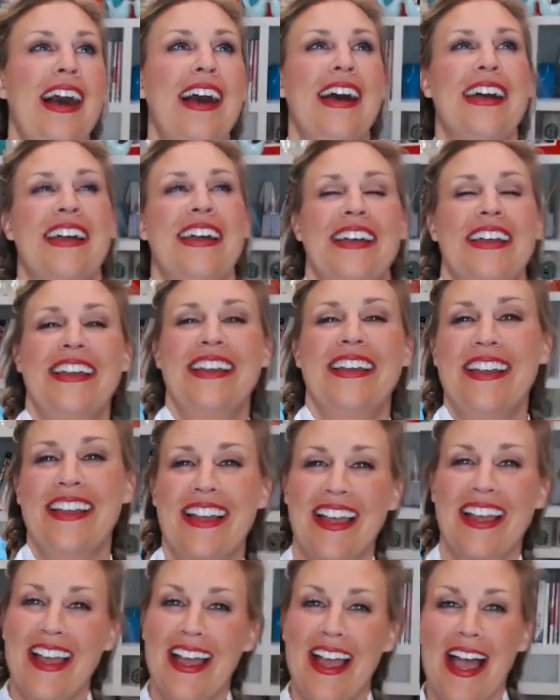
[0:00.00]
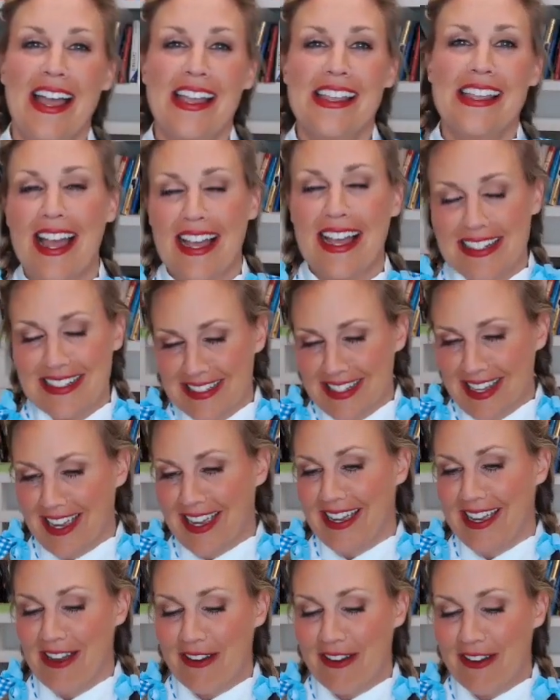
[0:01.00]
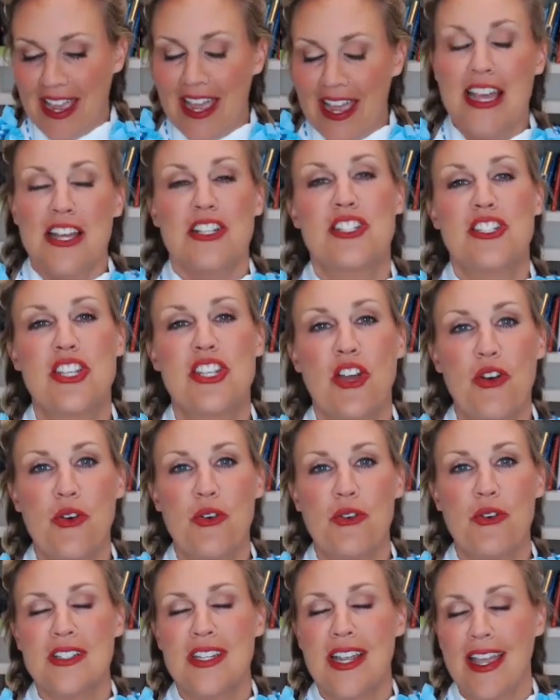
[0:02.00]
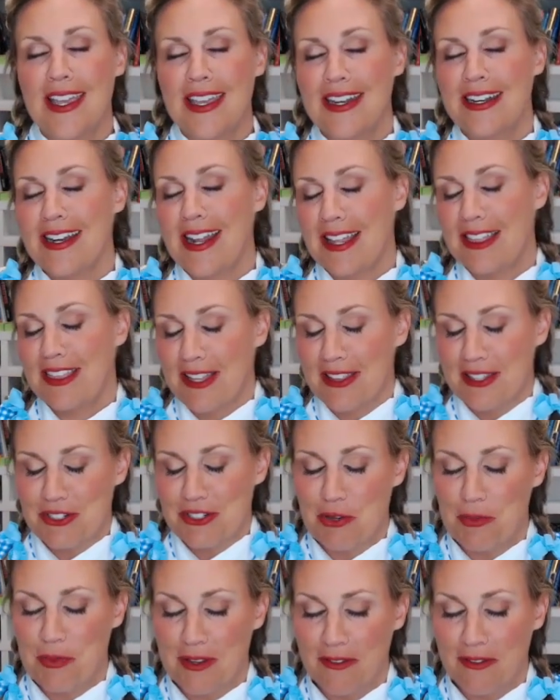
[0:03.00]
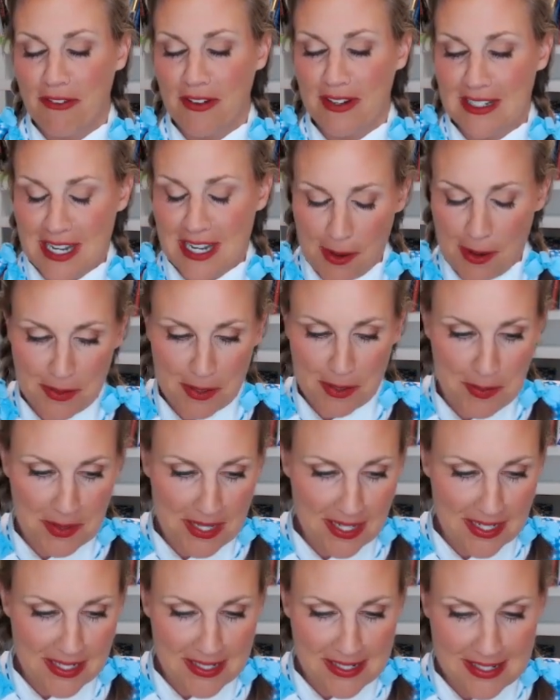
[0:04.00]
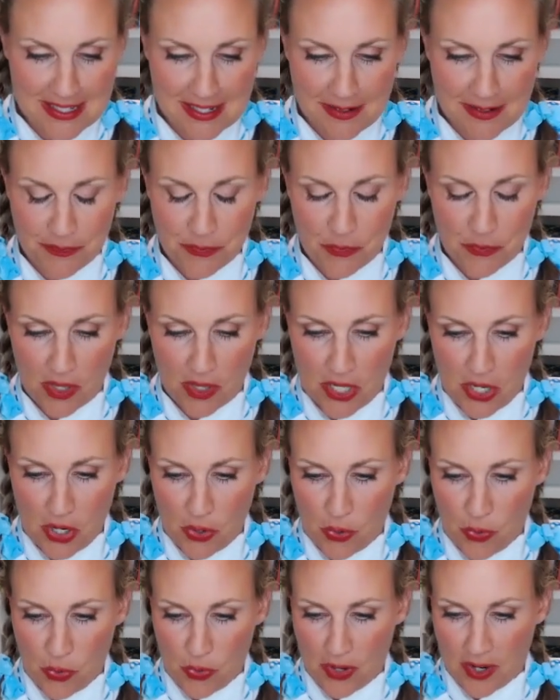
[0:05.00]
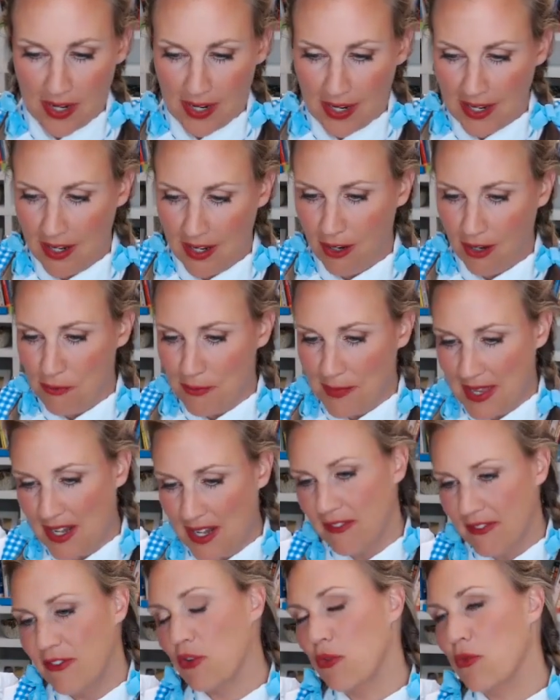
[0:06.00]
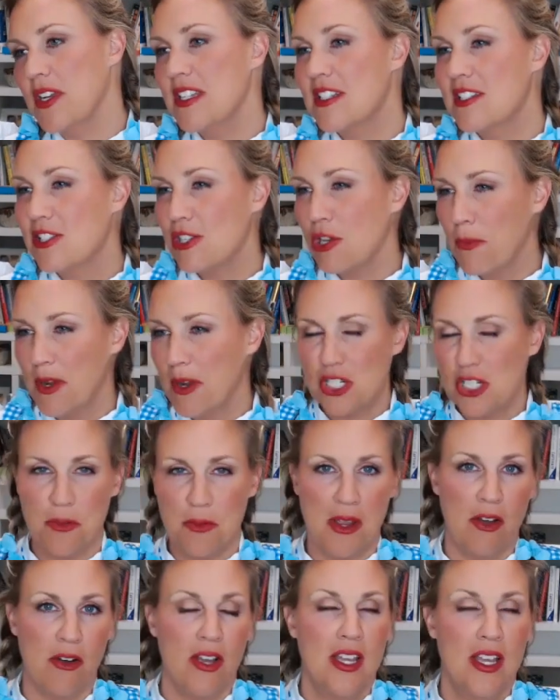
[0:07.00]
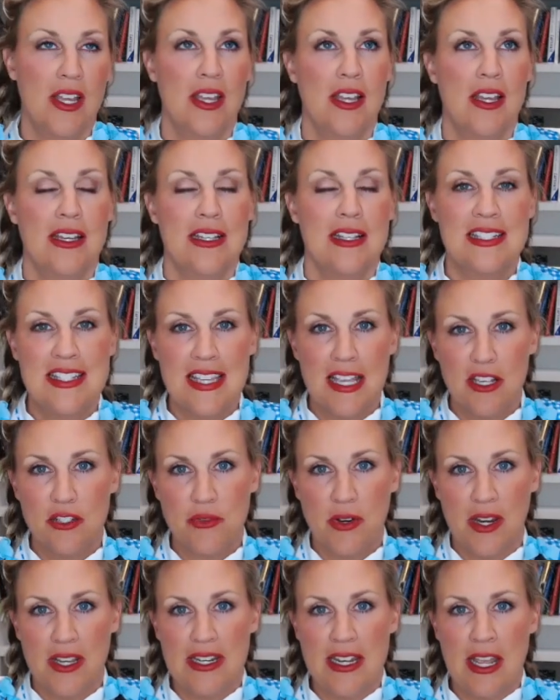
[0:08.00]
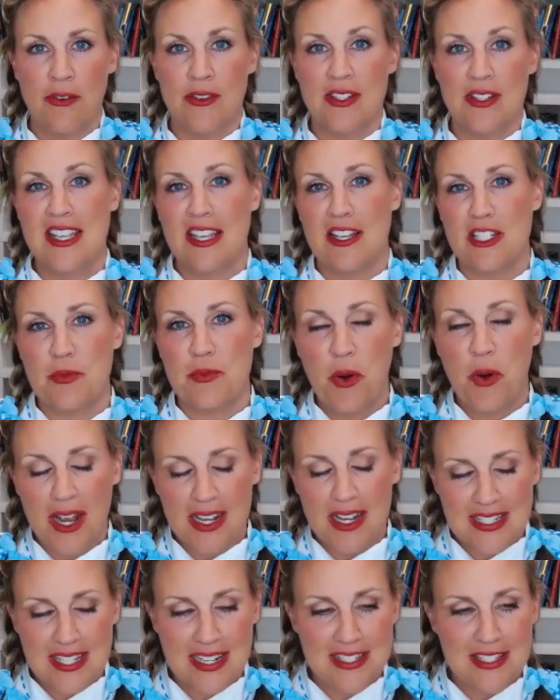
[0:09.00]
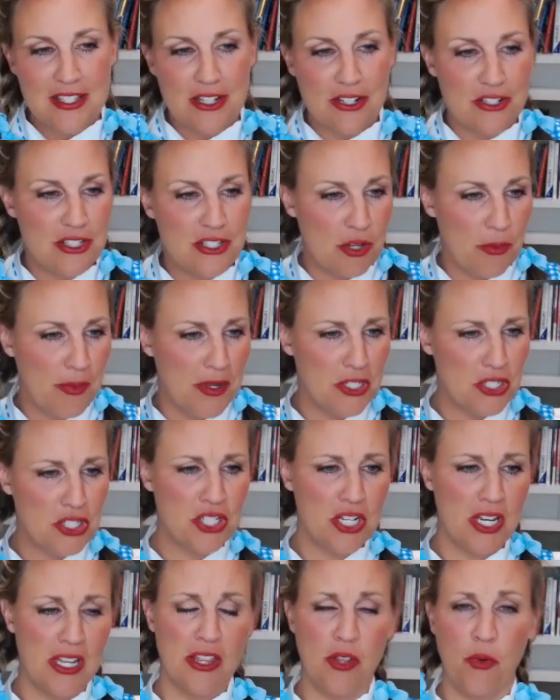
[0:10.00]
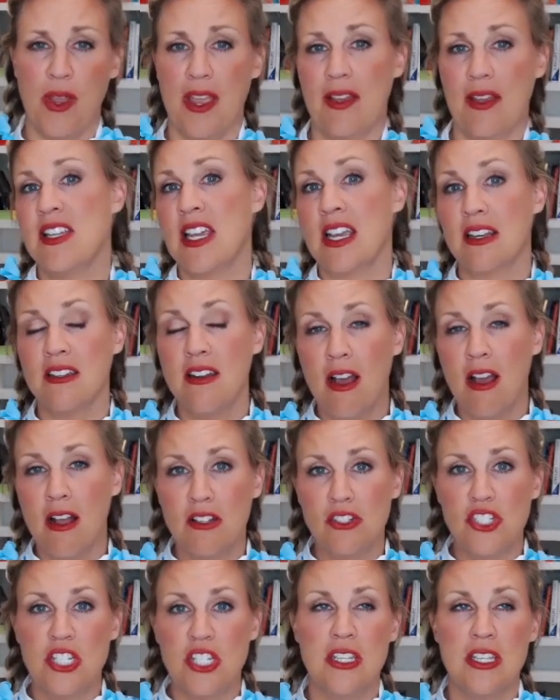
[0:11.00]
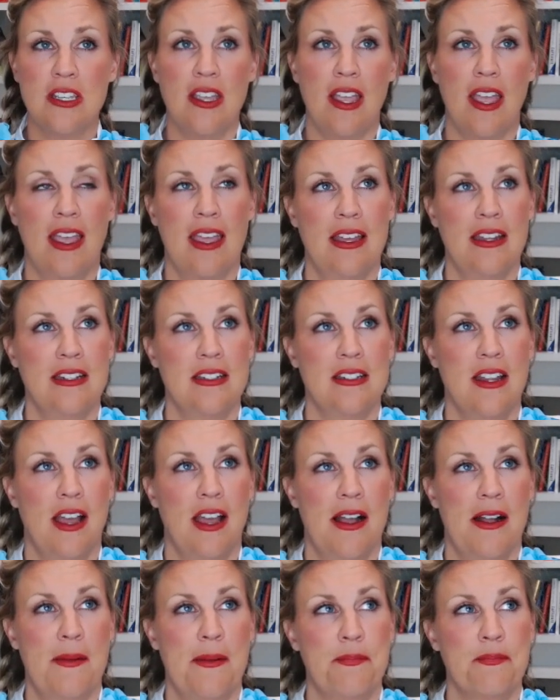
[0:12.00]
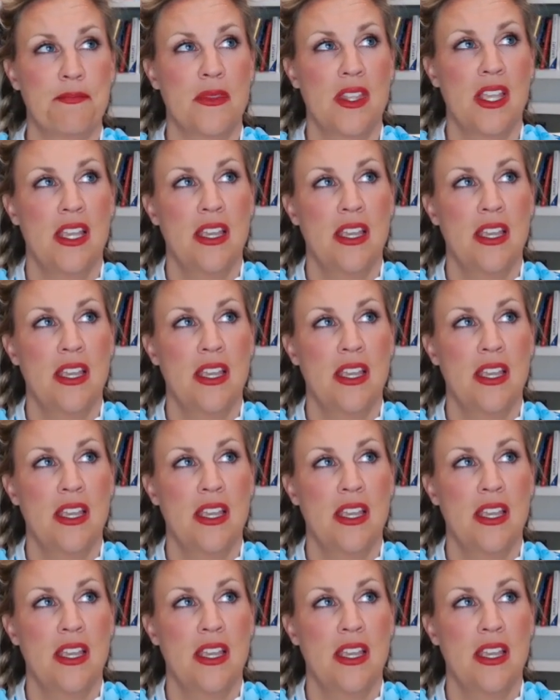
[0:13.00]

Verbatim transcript: dog too. Yeah, yeah. Okay. So Diane and I thought this would be a fun topic because you know, oh man, if you read so much about sales right now and sales process, there's so much in the way of technology and um,